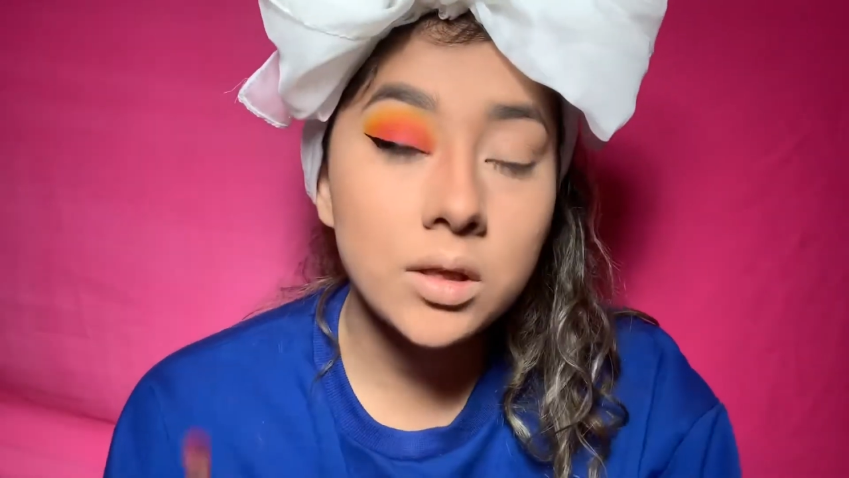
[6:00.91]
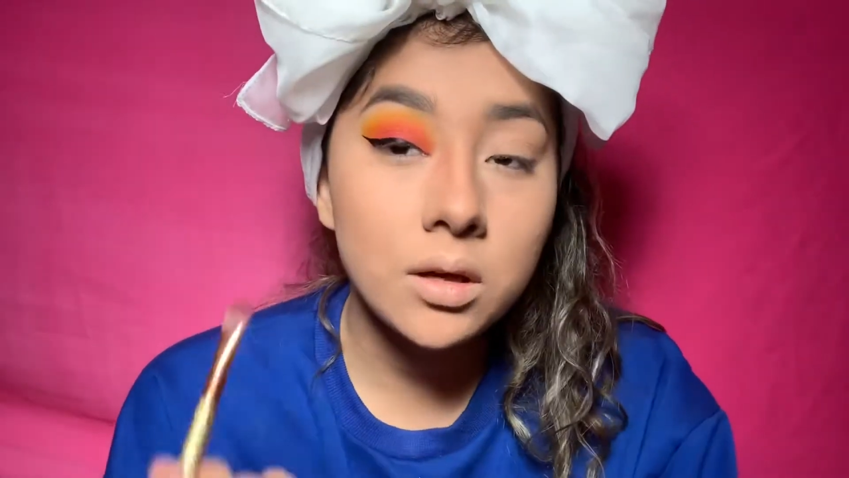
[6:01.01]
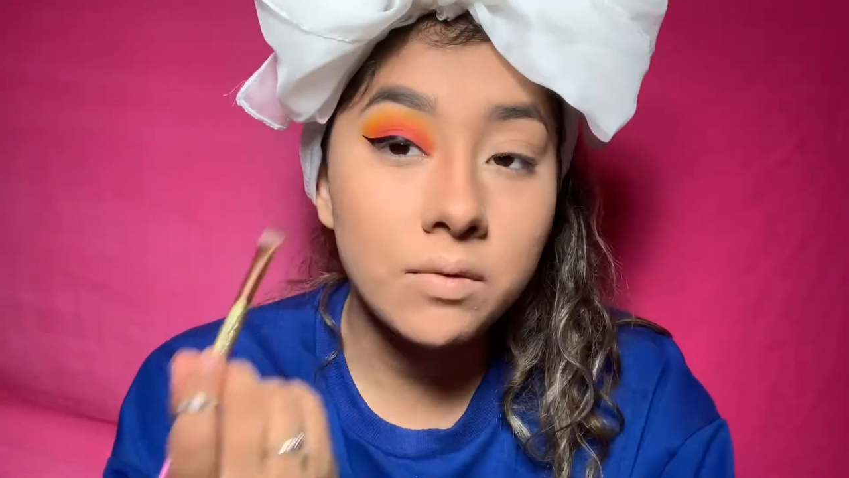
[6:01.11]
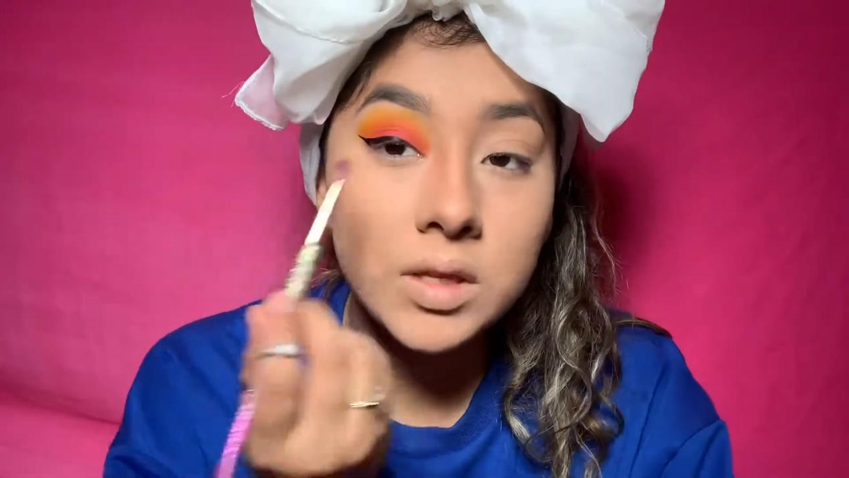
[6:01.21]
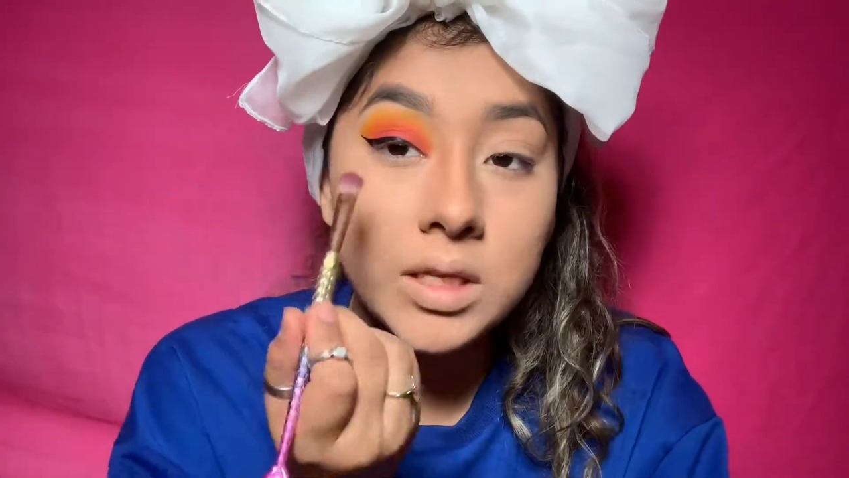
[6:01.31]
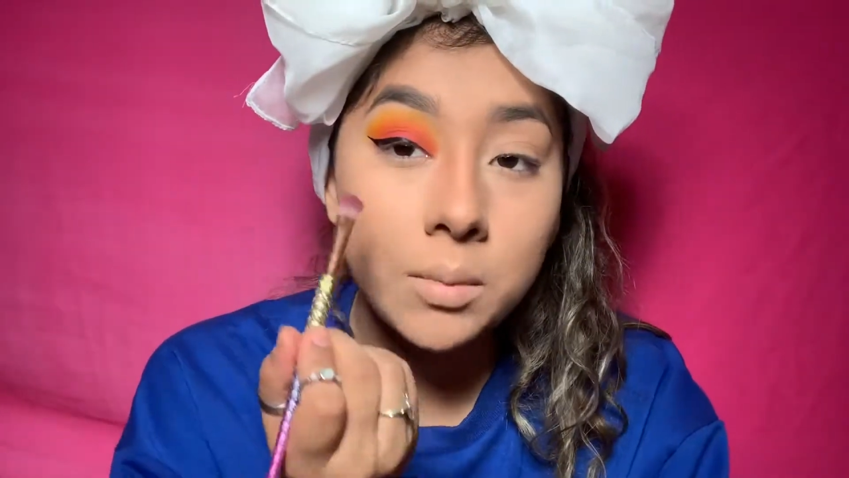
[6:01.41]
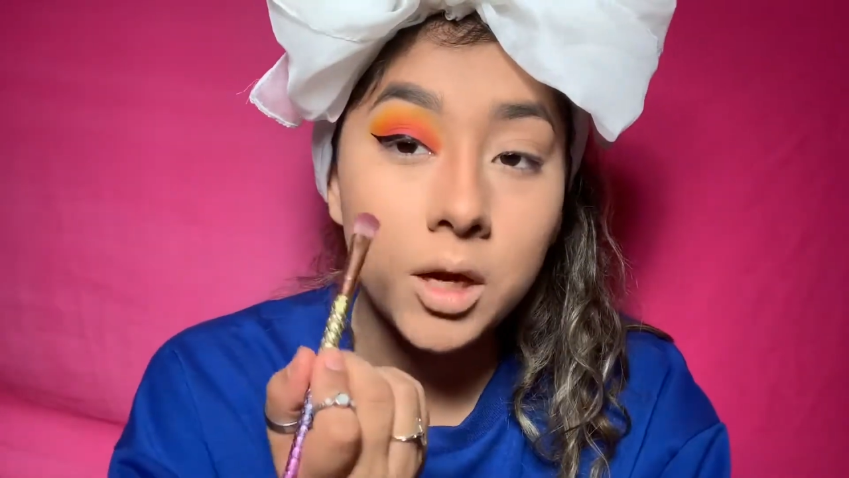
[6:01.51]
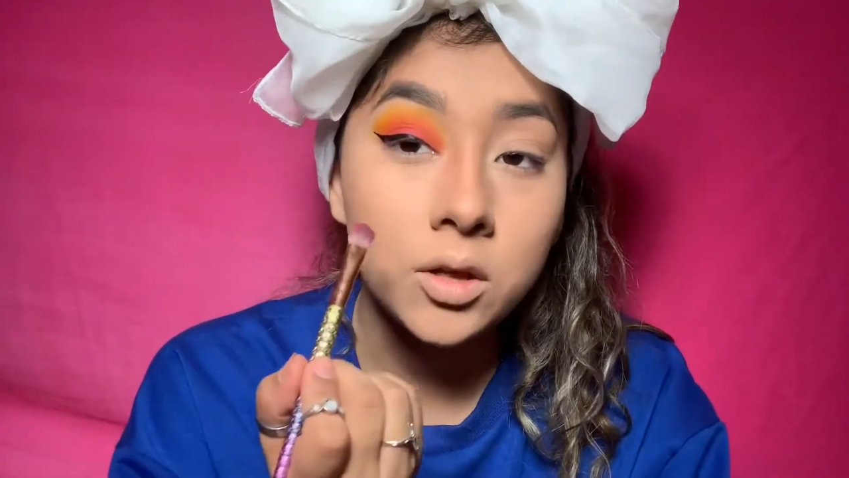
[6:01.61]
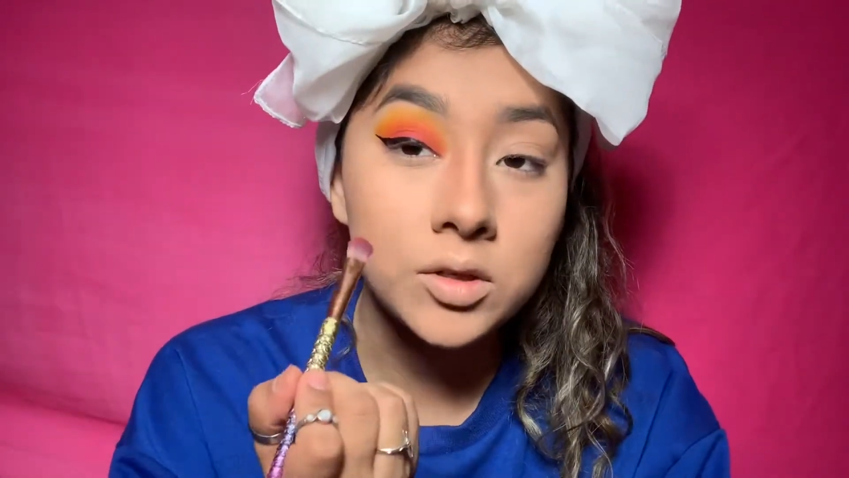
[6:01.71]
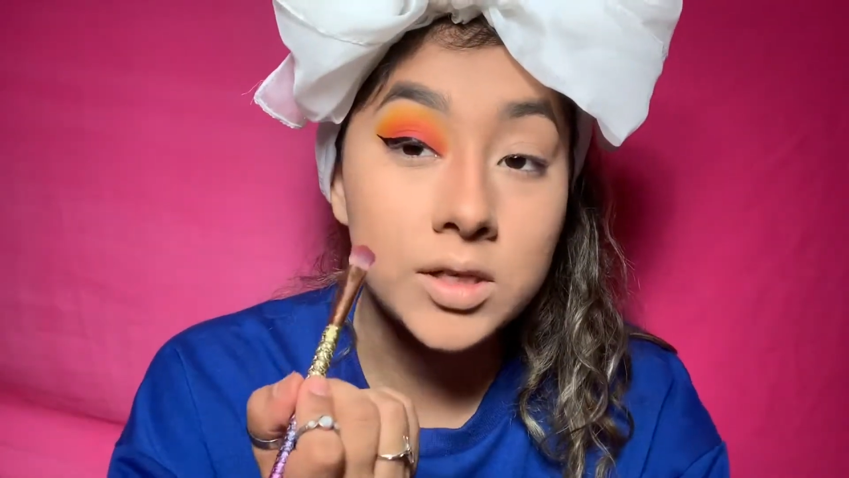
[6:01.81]
of the same
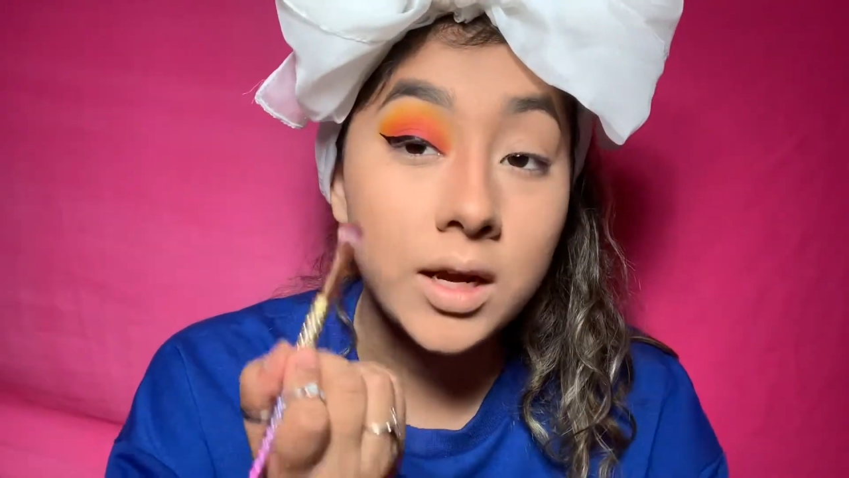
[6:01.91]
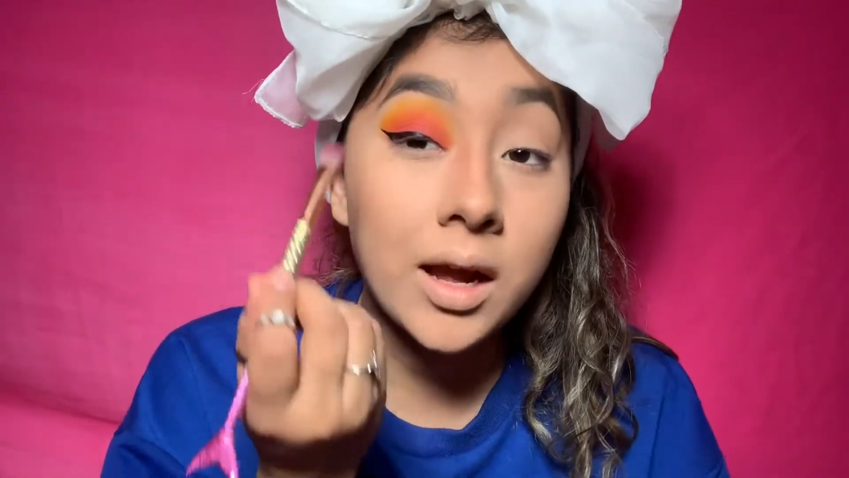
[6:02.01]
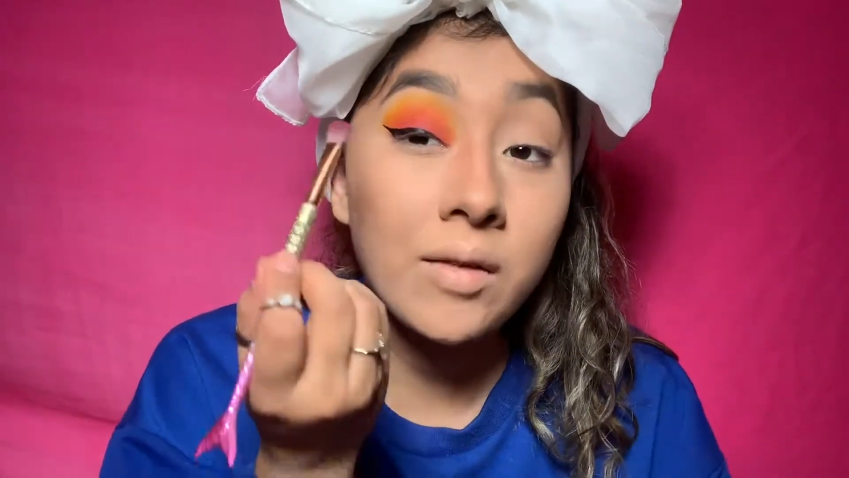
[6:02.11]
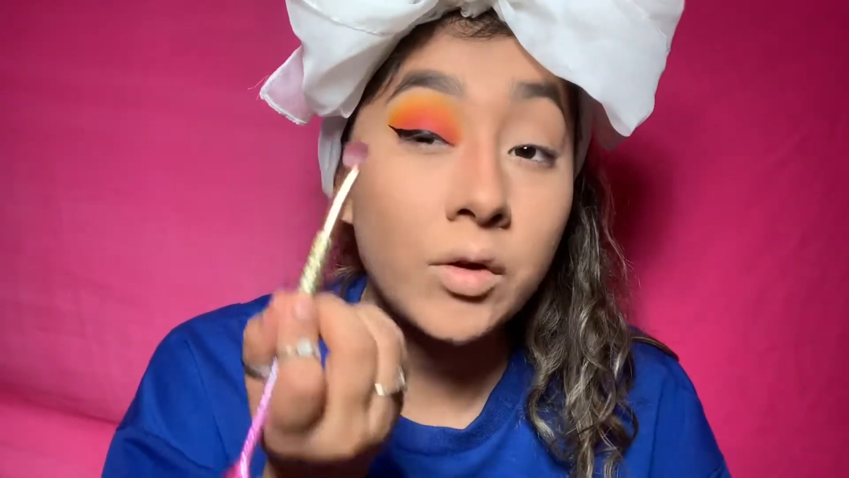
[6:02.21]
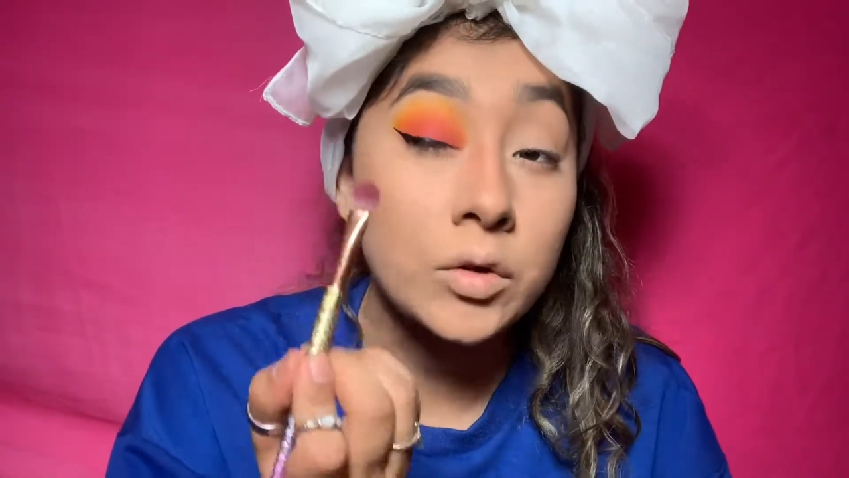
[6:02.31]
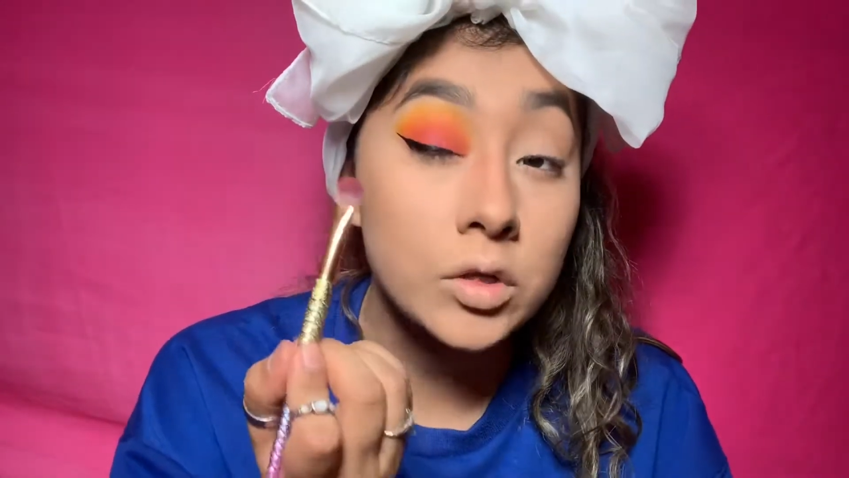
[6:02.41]
colors that I have on